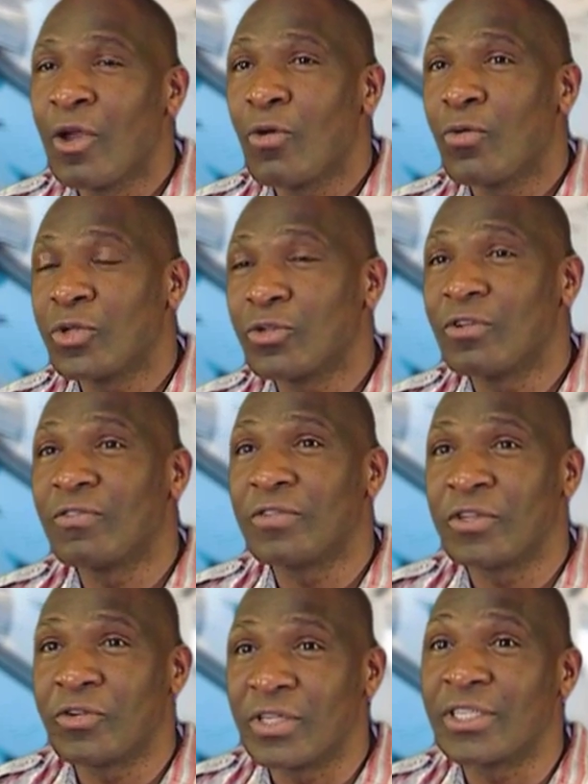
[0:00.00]
was one of
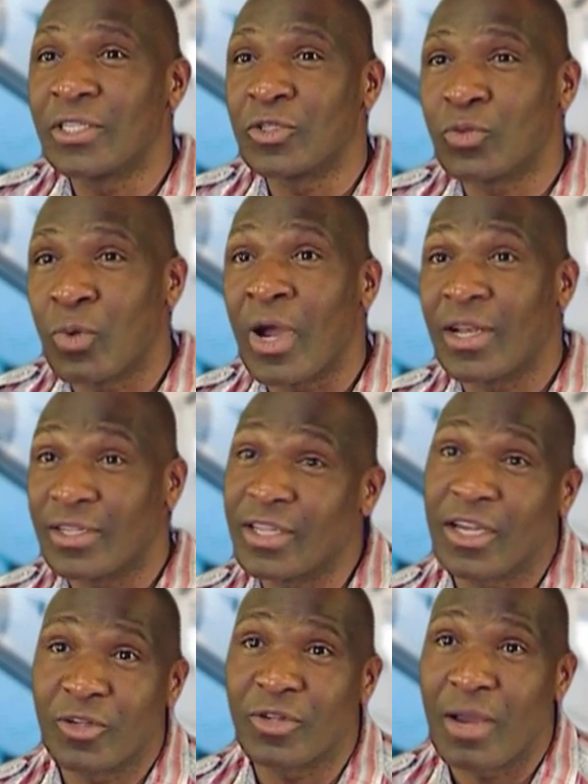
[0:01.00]
the reasons why I
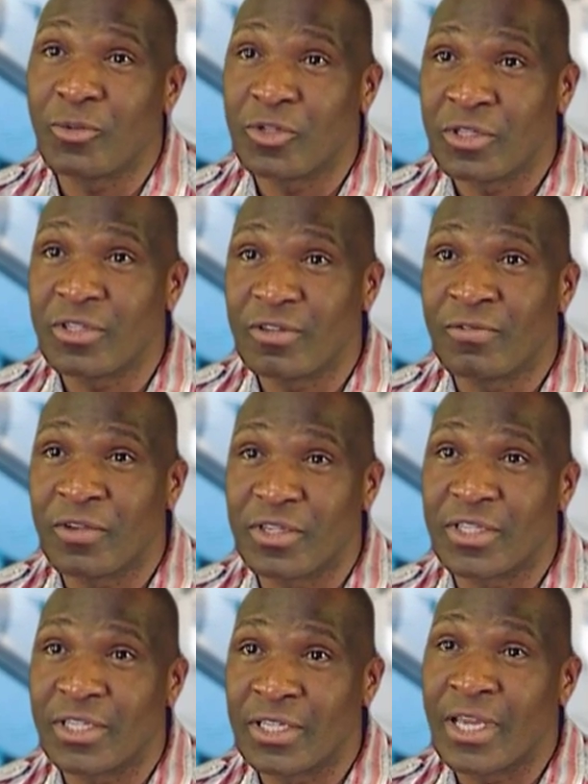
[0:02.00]
decided to come to this
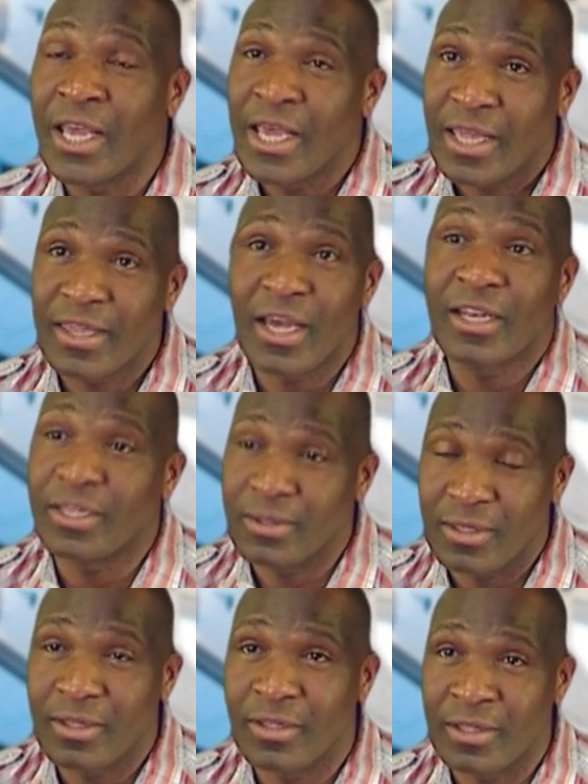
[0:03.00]
university, that
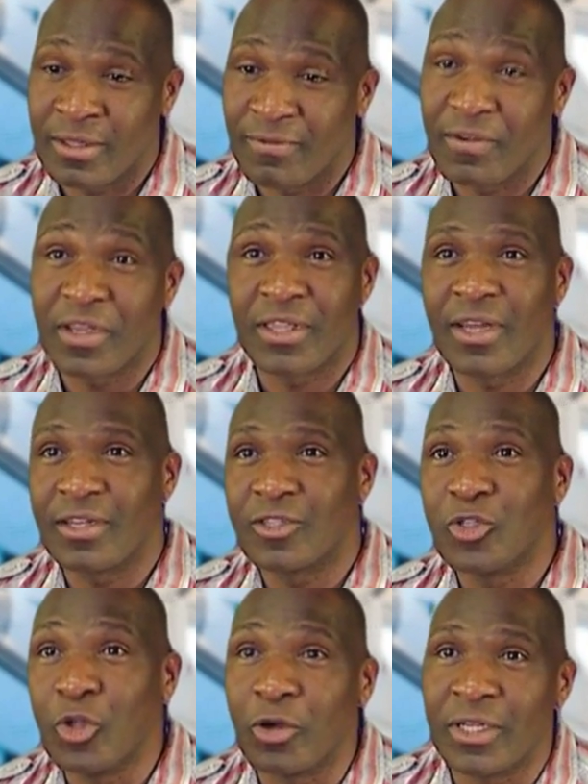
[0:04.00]
the fact that
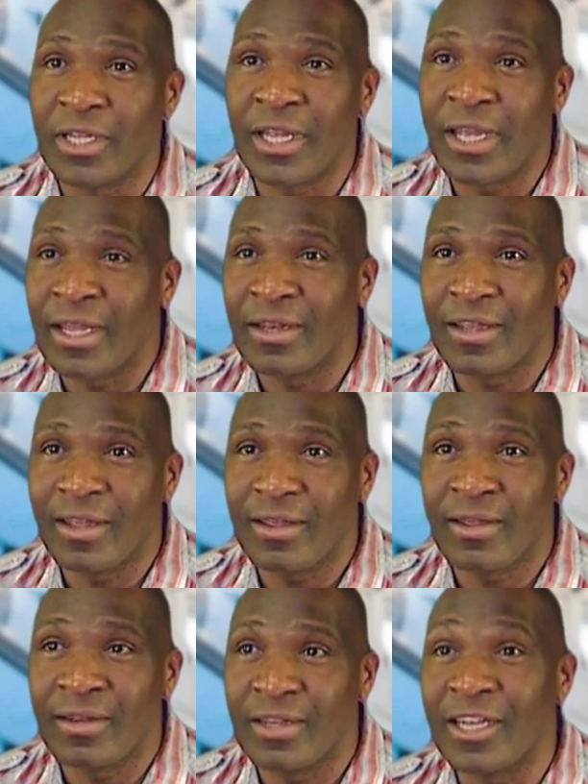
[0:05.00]
it's not an
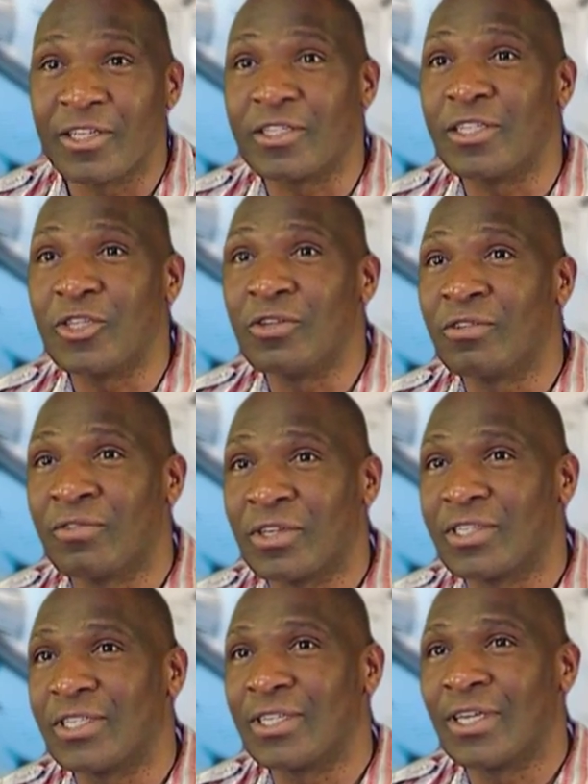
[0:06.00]
inner city
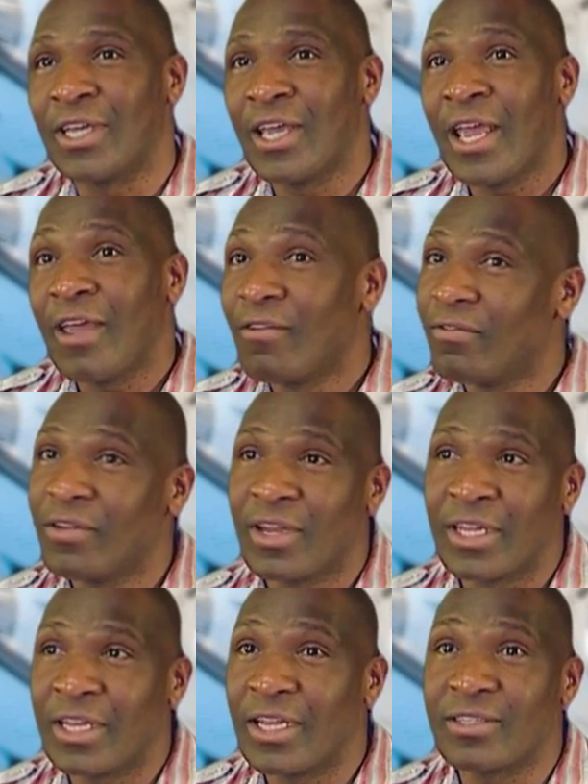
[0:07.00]
university,
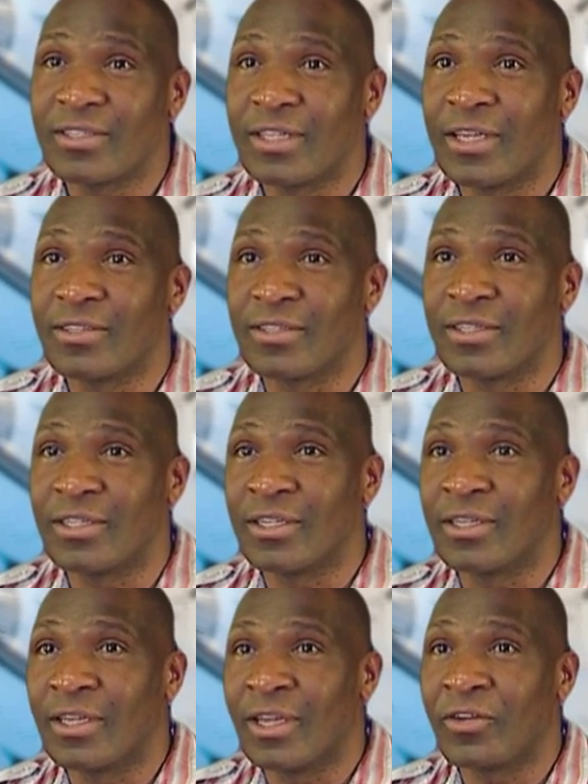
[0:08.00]
very less
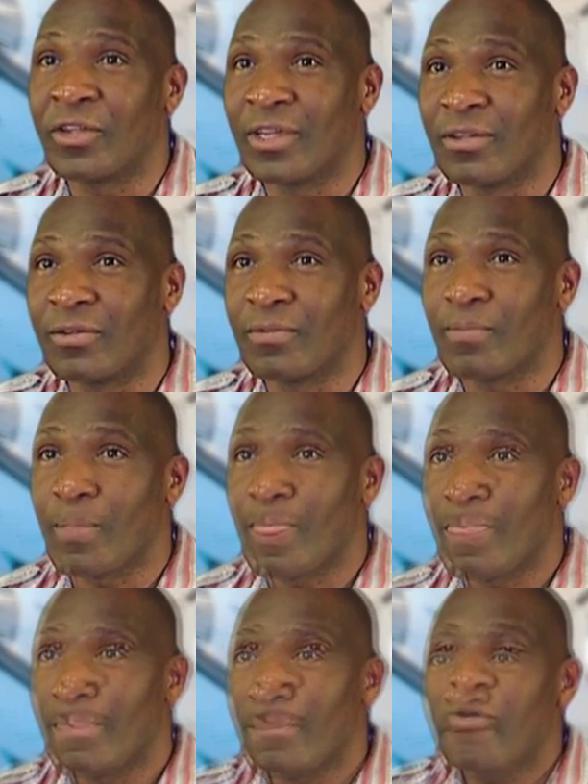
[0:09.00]
density area.
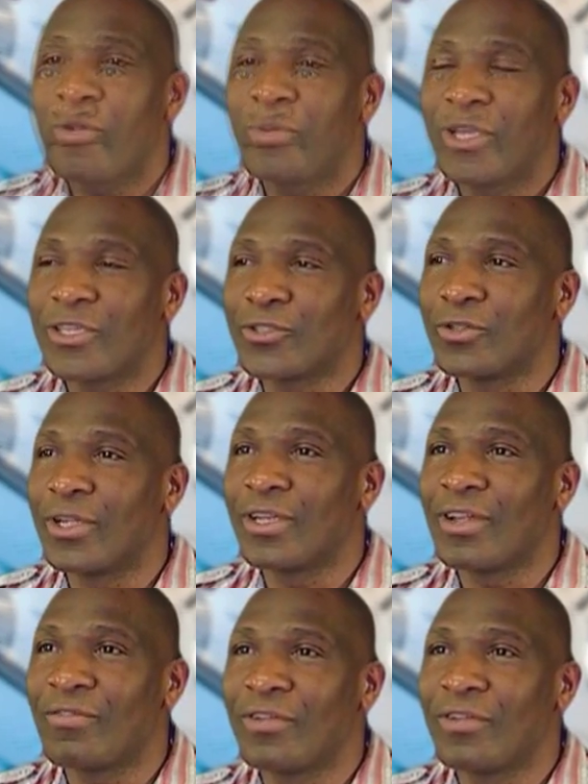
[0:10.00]
Well, being a student, I've